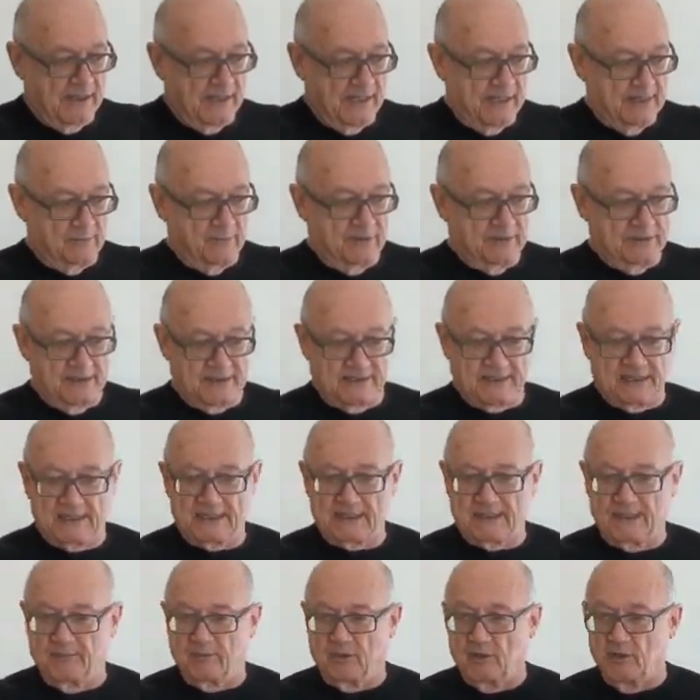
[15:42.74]
And when the
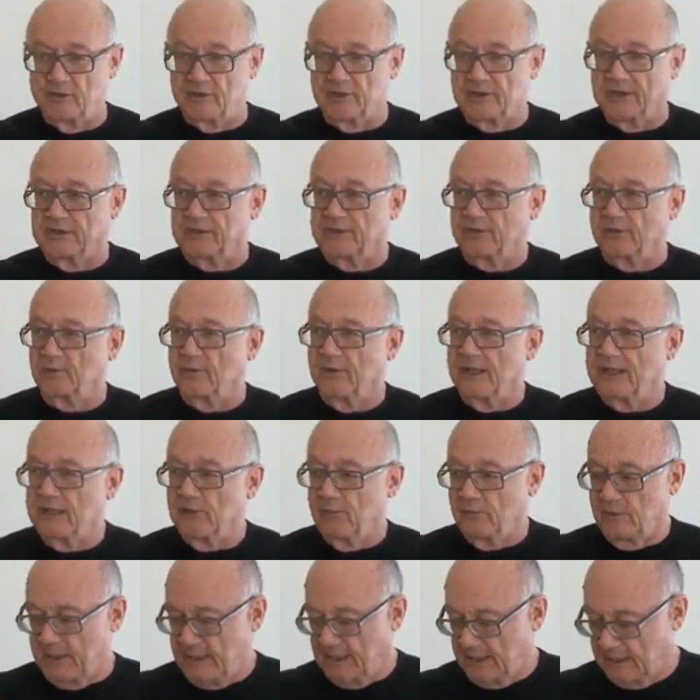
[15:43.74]
system goes into
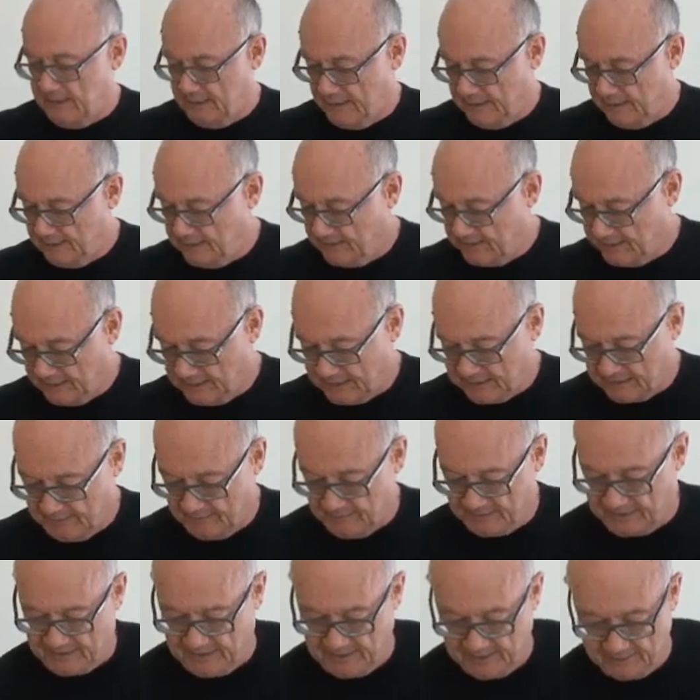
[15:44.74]
runaway in
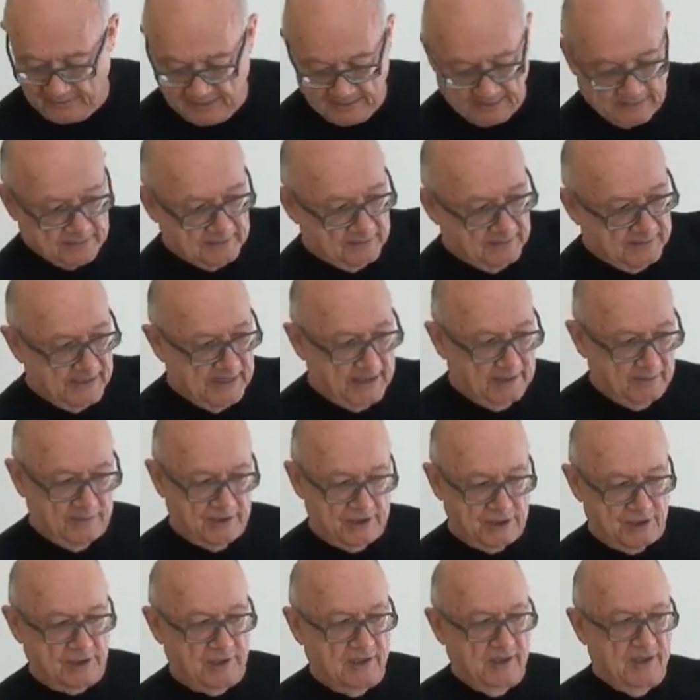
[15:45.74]
systems theoretical
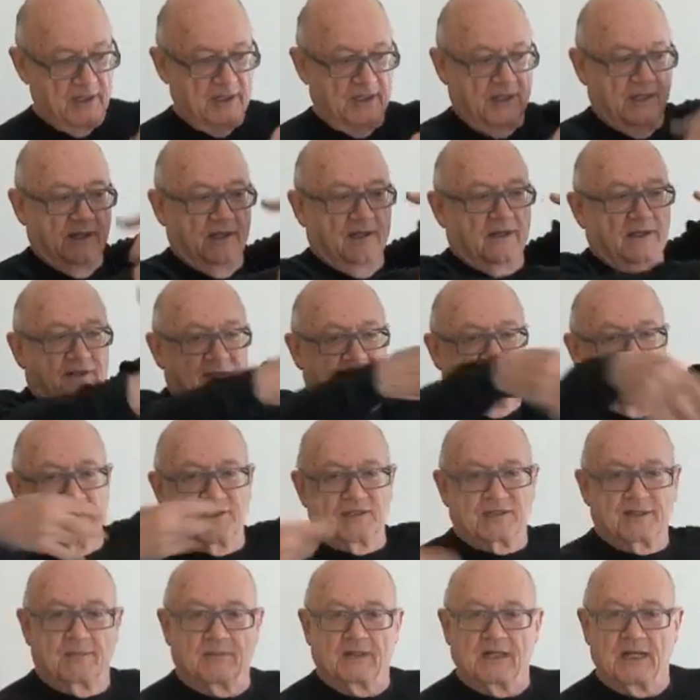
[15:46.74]
language,
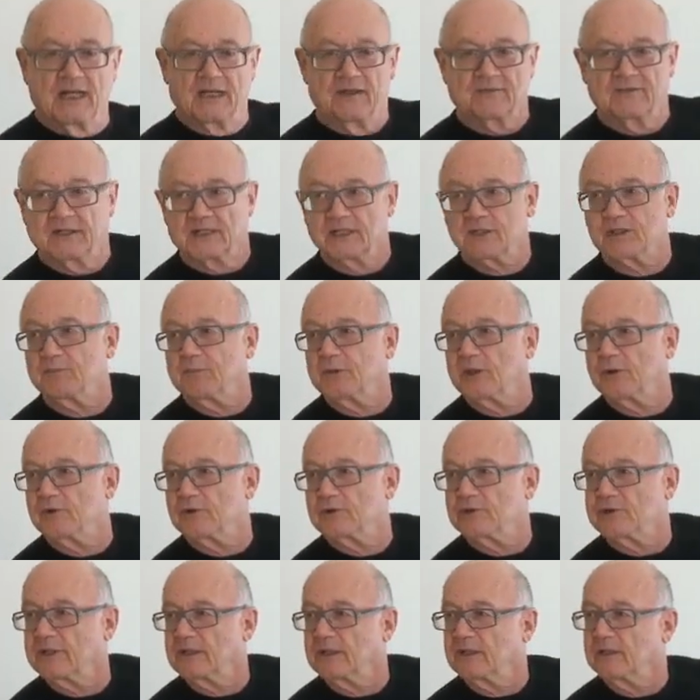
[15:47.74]
there's some kind of
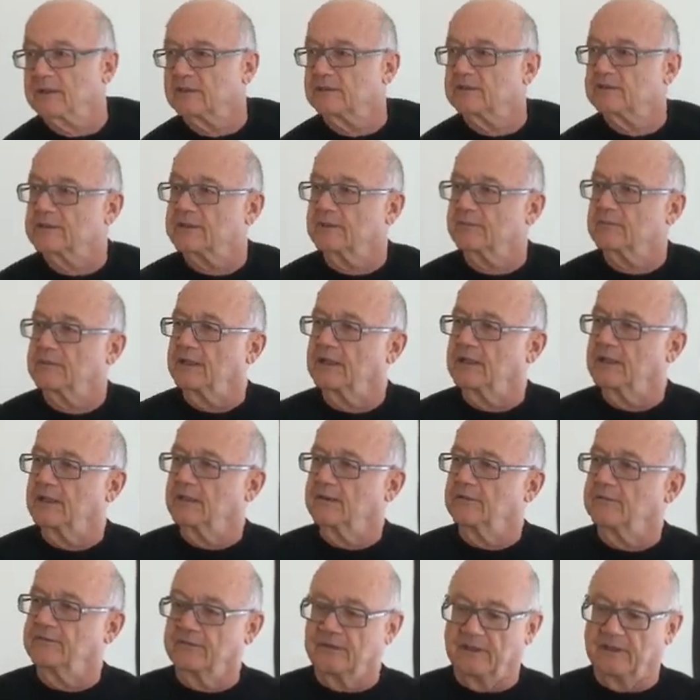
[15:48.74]
explosion, some kind of